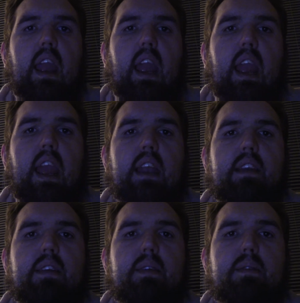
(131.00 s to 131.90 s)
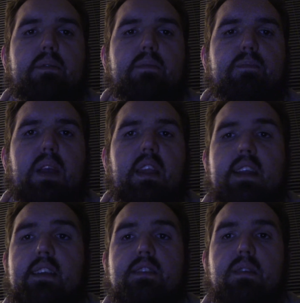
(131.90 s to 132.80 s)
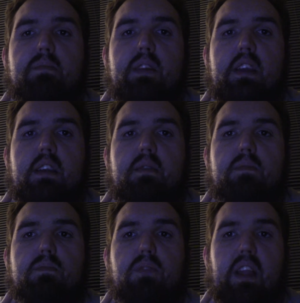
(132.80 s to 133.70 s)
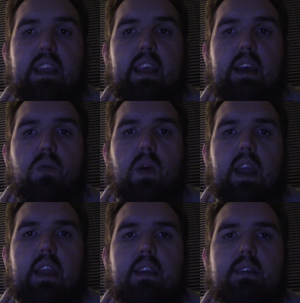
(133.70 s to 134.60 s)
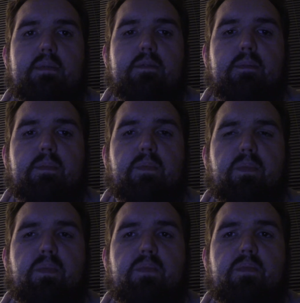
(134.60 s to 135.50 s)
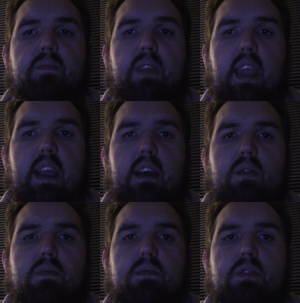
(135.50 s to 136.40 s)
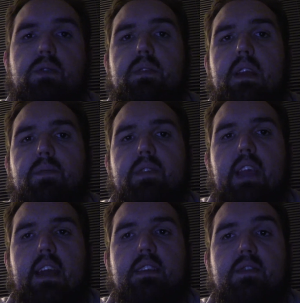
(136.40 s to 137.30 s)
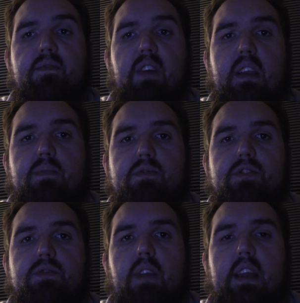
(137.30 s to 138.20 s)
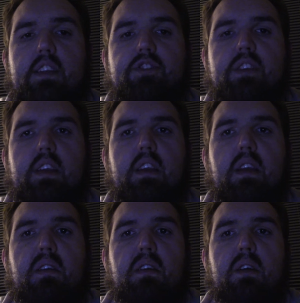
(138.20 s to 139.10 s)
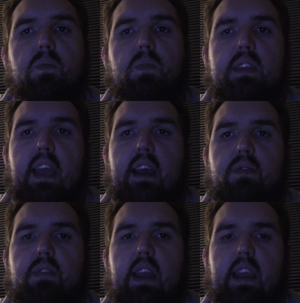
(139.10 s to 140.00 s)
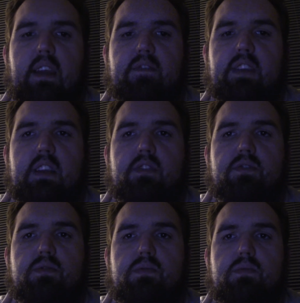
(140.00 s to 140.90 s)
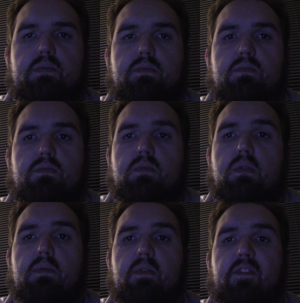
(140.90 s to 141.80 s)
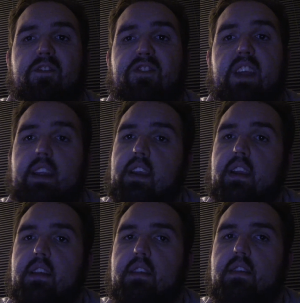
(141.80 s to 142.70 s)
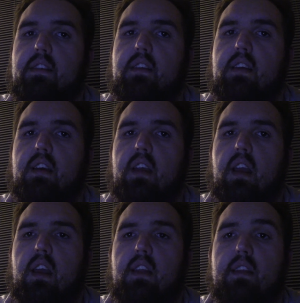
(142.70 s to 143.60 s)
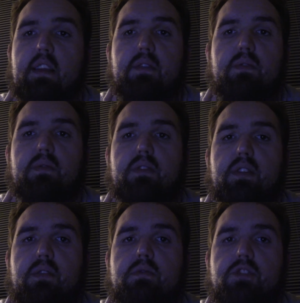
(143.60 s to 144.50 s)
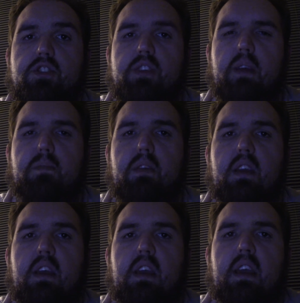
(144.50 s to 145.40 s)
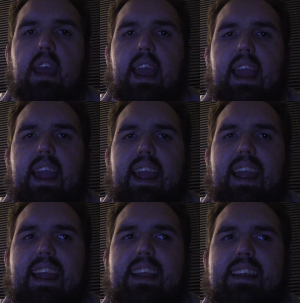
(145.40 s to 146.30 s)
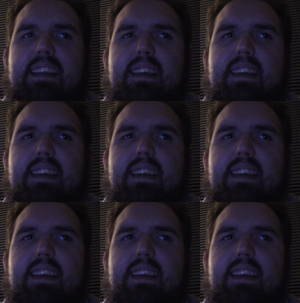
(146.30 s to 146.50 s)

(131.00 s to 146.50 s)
And by letting somebody play that way, now you enable that as a viable strategy without having to fit in a little third ship and